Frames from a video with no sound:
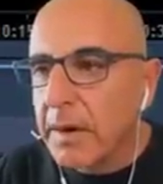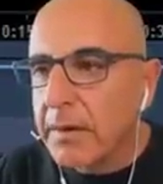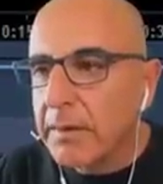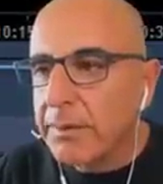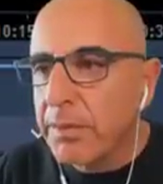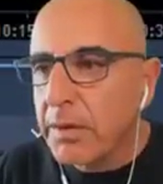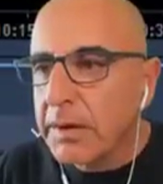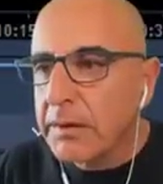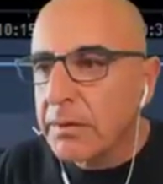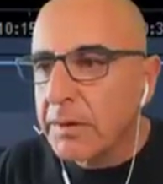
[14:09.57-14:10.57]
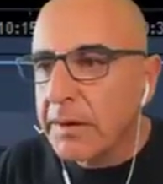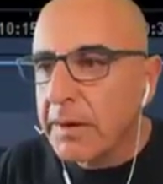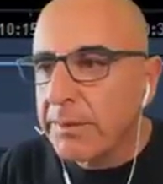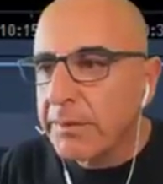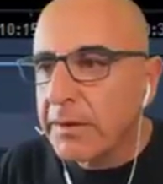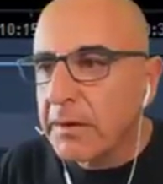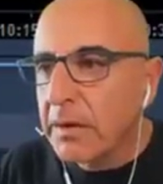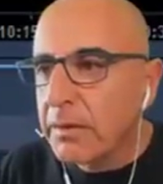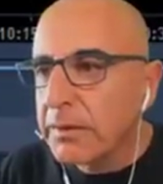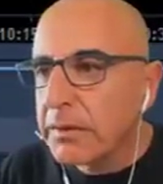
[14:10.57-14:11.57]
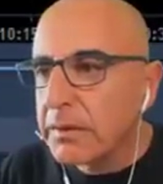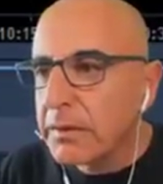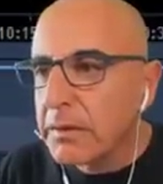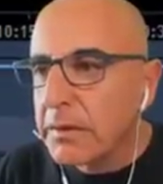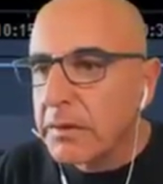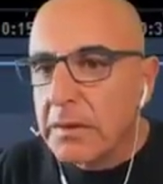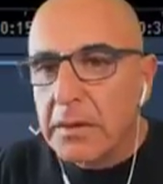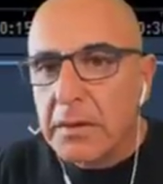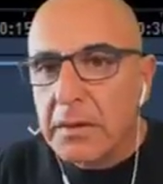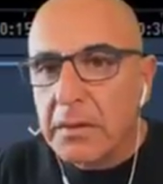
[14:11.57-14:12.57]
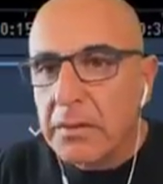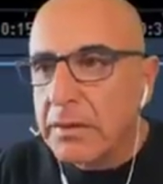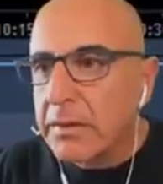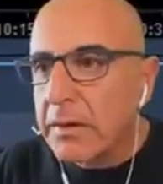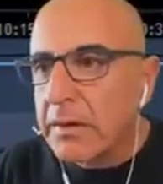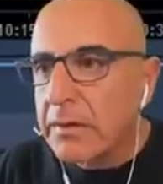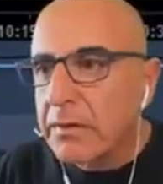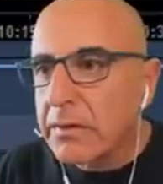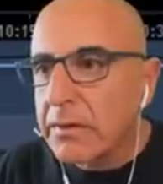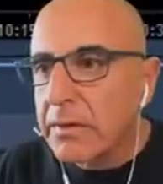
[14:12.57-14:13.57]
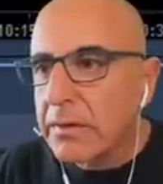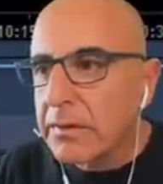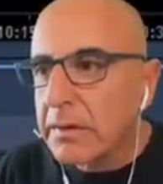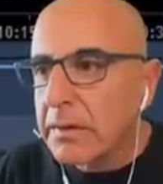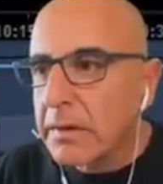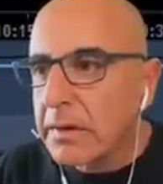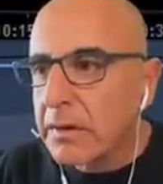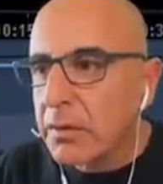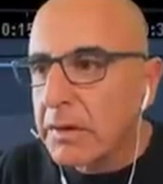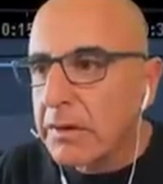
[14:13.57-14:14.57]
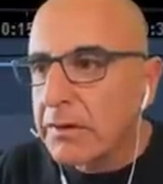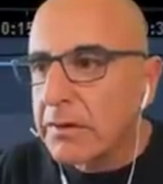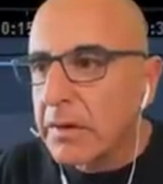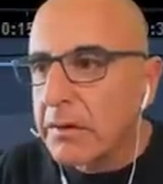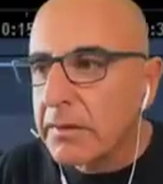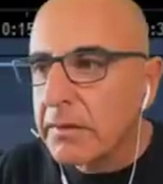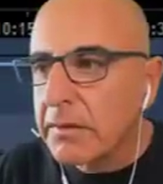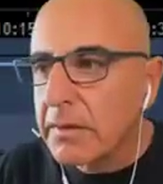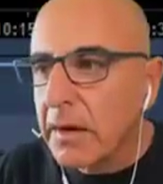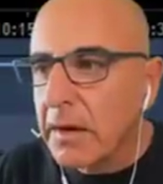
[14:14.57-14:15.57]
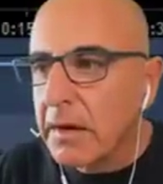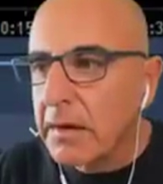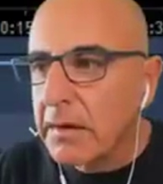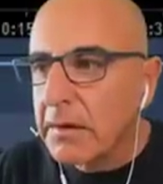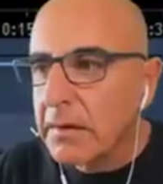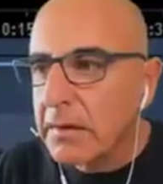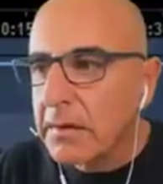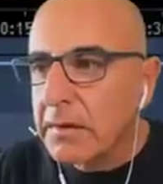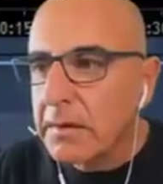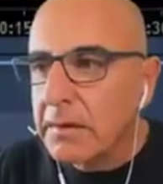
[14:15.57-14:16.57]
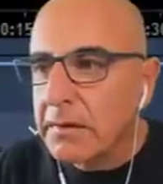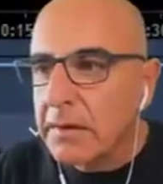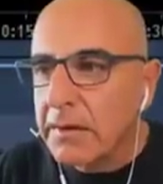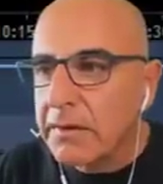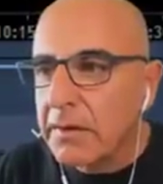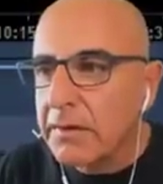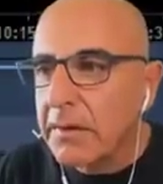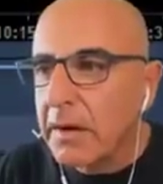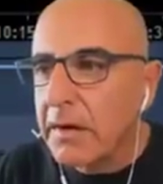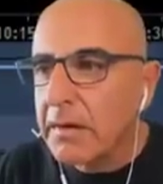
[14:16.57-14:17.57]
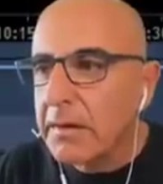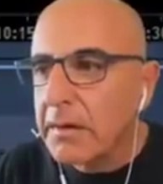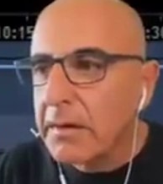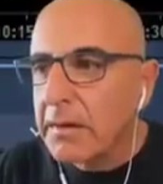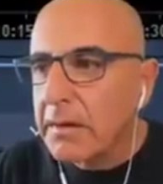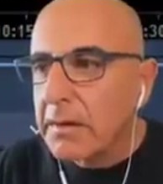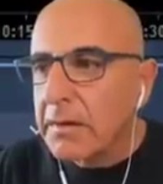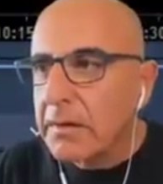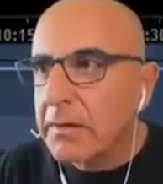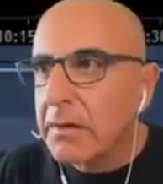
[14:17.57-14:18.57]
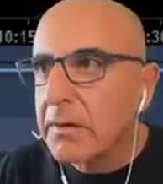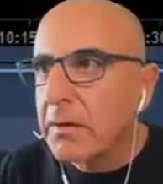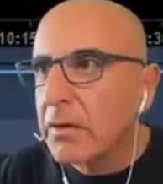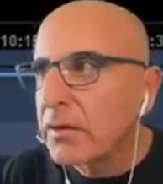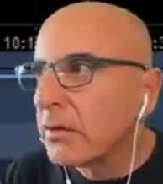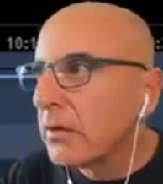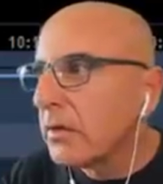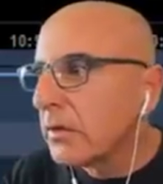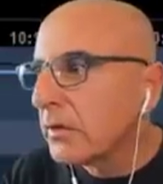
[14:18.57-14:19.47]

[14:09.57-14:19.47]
at the point where the gap is closed, which is just another 20 cents higher, 10 cents higher, Cisco should